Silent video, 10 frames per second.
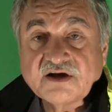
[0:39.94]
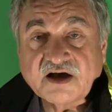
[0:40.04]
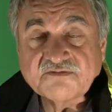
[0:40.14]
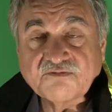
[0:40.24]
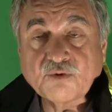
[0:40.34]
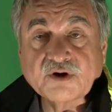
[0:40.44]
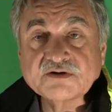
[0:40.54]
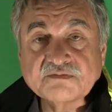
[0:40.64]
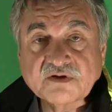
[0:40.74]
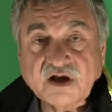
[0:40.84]
for
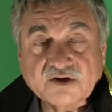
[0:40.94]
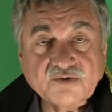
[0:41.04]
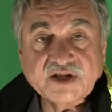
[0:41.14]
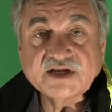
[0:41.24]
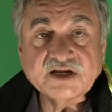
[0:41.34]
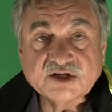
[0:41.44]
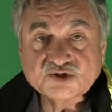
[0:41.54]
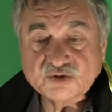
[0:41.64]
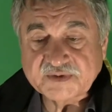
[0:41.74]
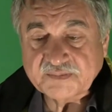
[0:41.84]
creating
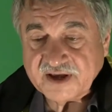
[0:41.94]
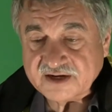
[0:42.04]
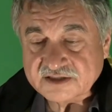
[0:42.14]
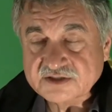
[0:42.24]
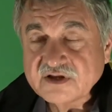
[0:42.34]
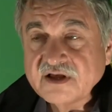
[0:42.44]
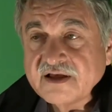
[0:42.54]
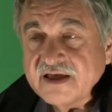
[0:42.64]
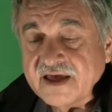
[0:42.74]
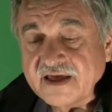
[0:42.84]
instrument panels.
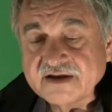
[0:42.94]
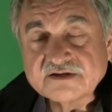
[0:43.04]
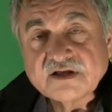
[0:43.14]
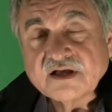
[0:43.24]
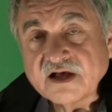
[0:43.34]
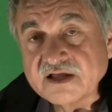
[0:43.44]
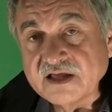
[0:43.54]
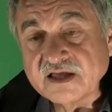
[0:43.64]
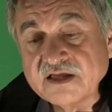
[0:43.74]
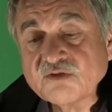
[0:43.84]
And
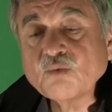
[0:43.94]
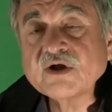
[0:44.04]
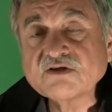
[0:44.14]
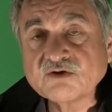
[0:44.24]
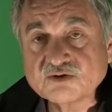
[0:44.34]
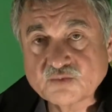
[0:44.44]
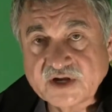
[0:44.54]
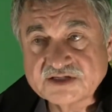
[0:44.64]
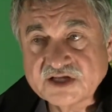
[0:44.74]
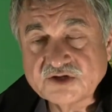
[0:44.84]
either one of those
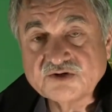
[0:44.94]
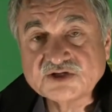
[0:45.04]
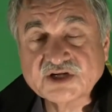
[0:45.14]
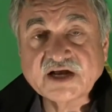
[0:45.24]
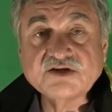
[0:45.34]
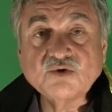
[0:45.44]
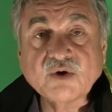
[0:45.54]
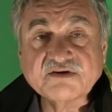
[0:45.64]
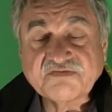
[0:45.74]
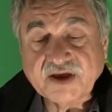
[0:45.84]
ways that you decide you
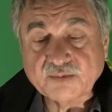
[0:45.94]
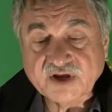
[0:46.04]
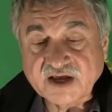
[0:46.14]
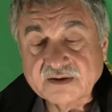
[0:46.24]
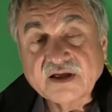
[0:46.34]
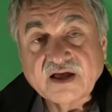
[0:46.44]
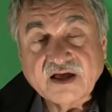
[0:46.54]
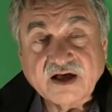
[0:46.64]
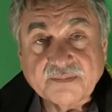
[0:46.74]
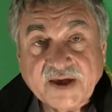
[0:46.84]
want to fabricate,
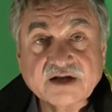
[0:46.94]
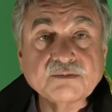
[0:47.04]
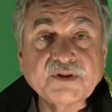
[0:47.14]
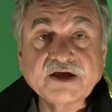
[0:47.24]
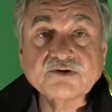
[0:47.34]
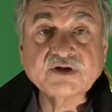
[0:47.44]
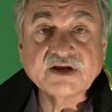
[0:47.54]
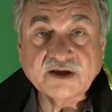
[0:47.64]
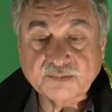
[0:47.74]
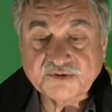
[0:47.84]
Panel Planner can
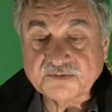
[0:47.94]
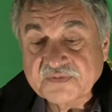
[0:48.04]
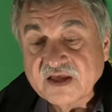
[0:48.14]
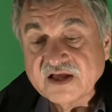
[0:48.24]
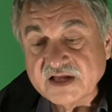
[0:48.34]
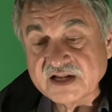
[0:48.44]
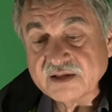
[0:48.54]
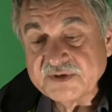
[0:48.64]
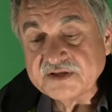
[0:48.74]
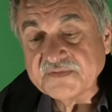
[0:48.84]
help you. And let
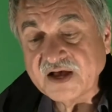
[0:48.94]
me